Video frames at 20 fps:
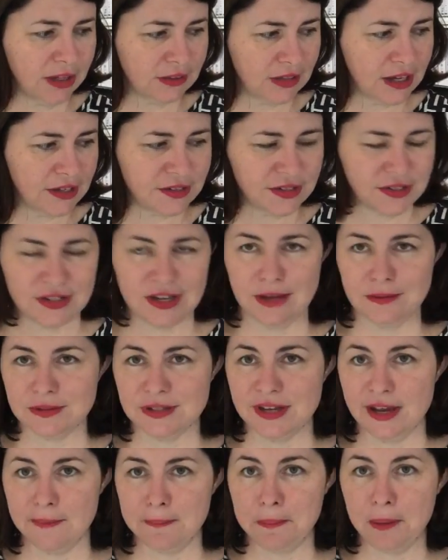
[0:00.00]
make that stamp
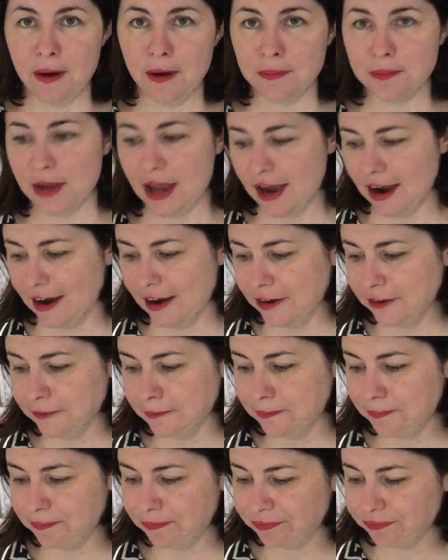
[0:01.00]
set pop out,
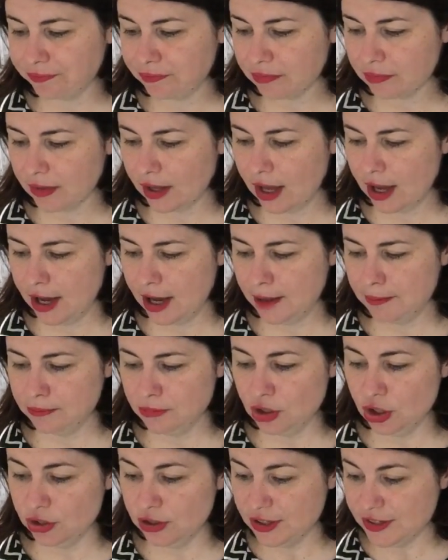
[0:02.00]

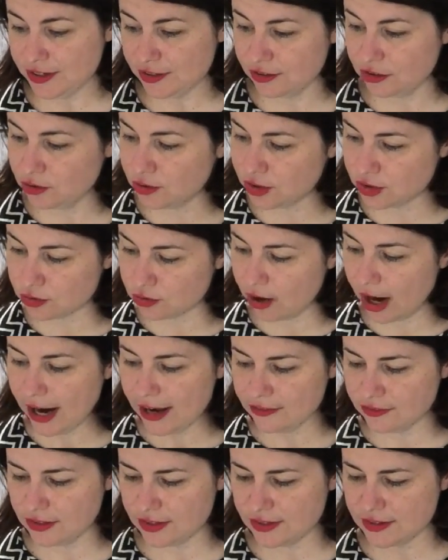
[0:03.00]
you know, this looks
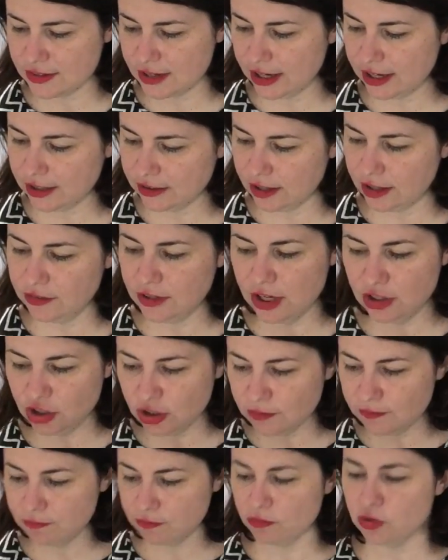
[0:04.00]
great, this layout, and then
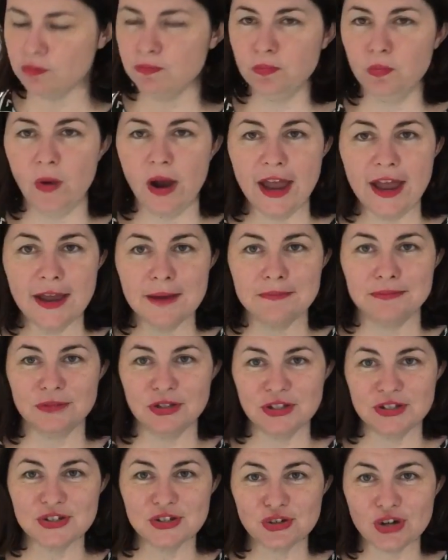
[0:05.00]
you, wham,
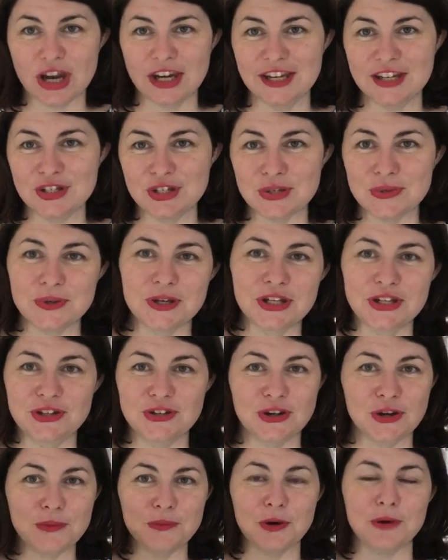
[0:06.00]
you're straight into it, you
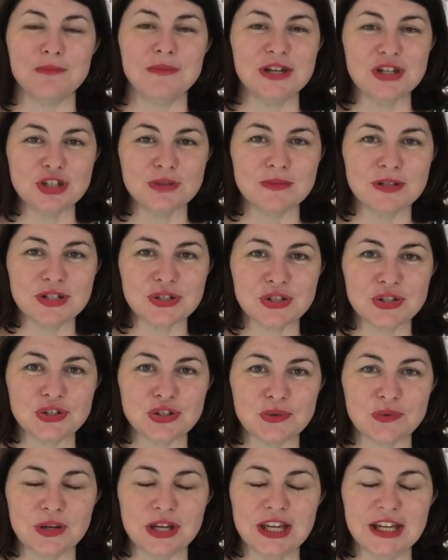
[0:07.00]
know what measurements you're
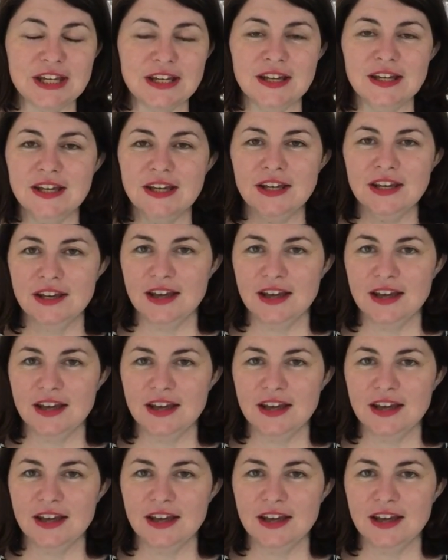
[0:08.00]
doing,